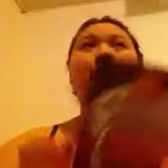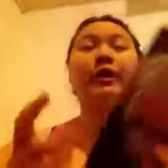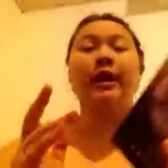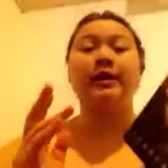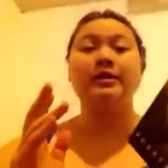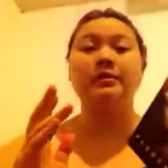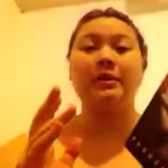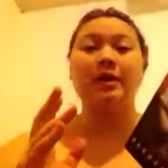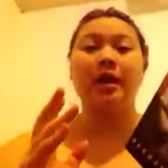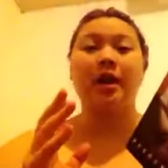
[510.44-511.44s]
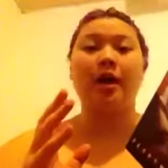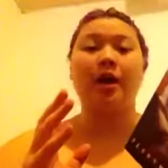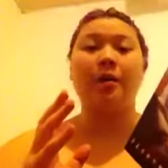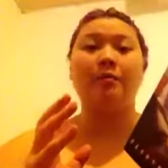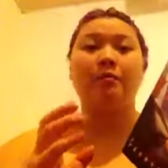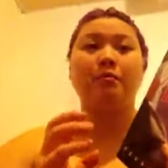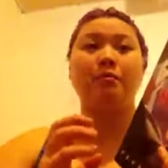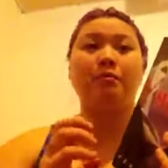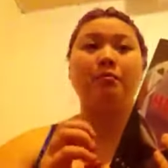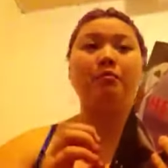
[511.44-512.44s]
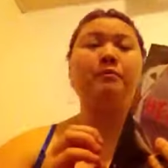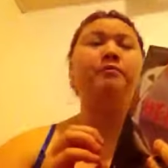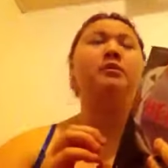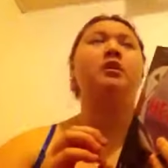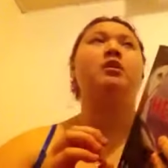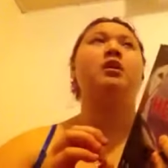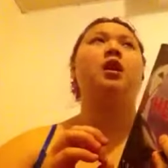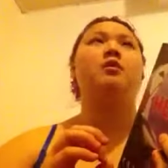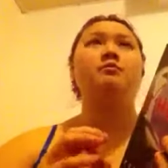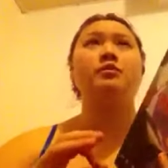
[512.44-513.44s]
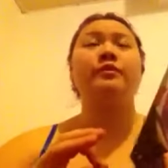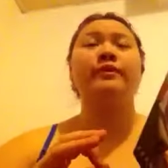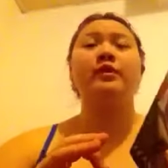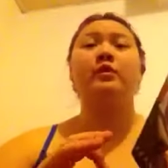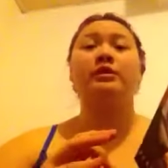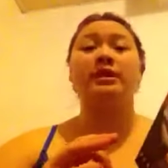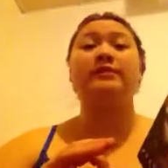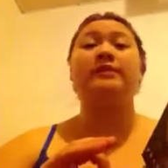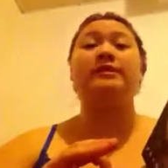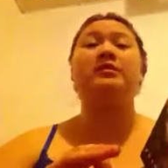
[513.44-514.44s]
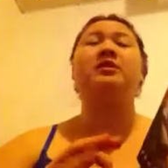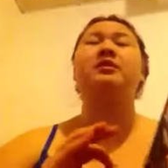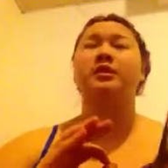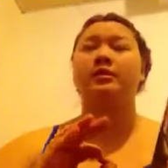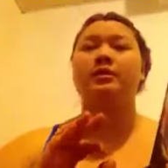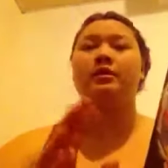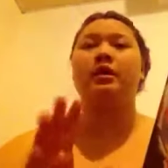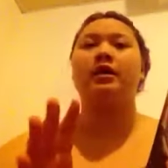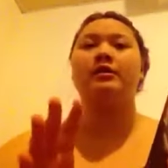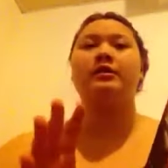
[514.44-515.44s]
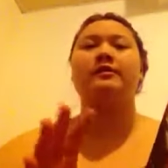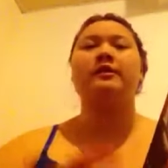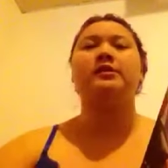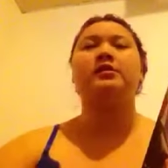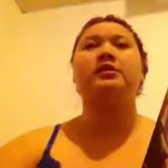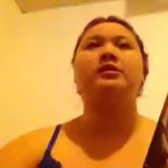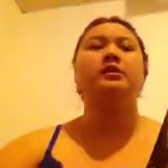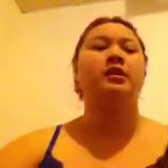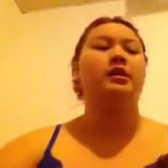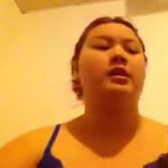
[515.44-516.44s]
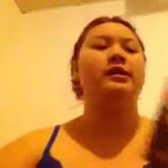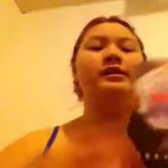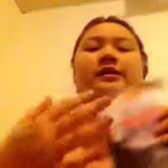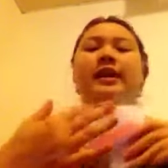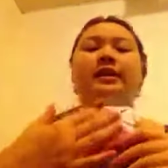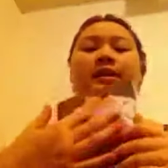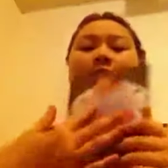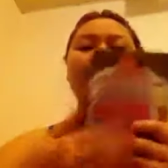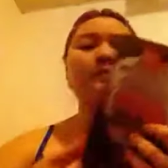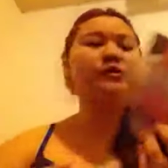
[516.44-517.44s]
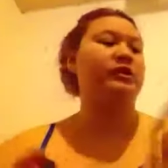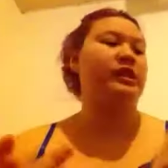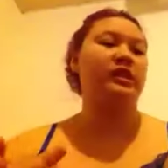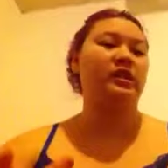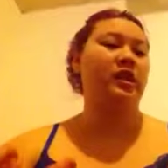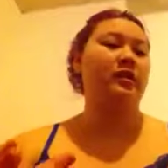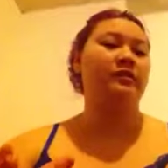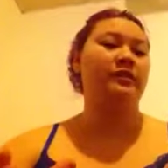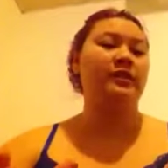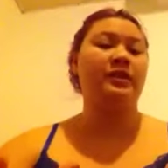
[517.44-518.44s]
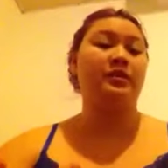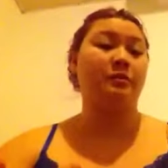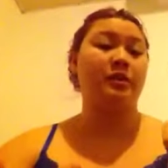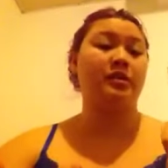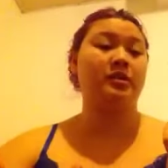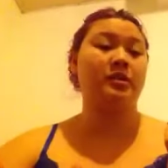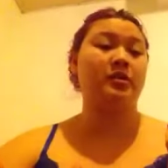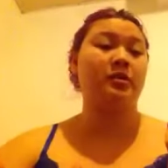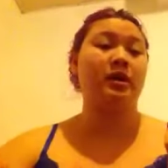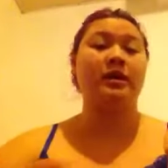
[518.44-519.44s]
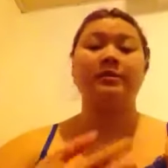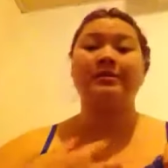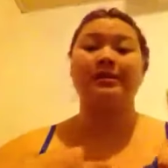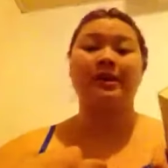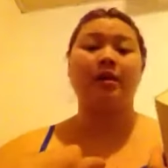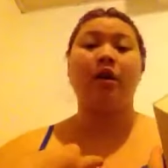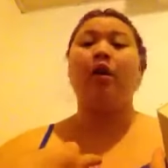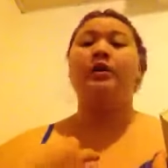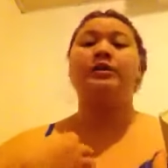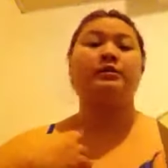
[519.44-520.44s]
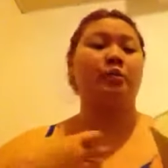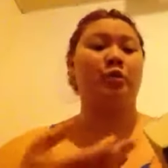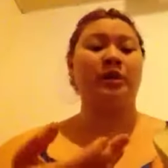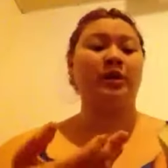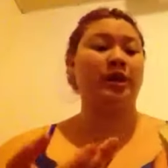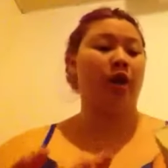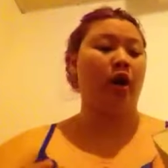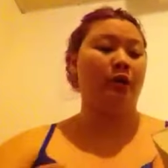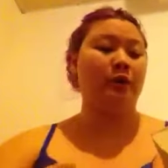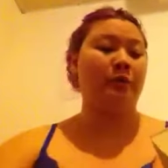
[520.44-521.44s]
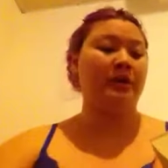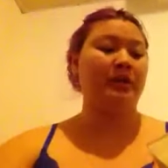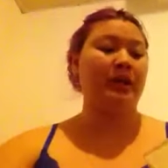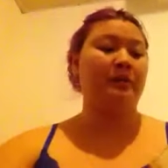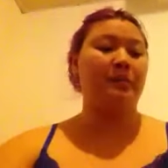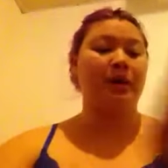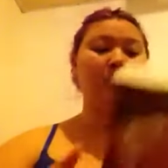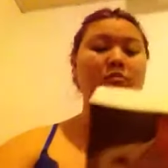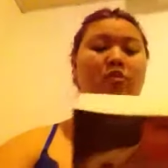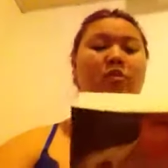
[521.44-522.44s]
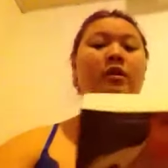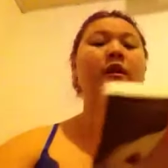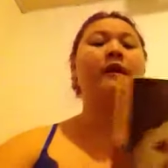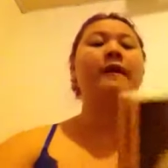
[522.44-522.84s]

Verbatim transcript: planned to be um a movie or a TV series, a TV series cuz Stan Lee absolutely loved the book too and he was like supporting the author with it, Perry Moore.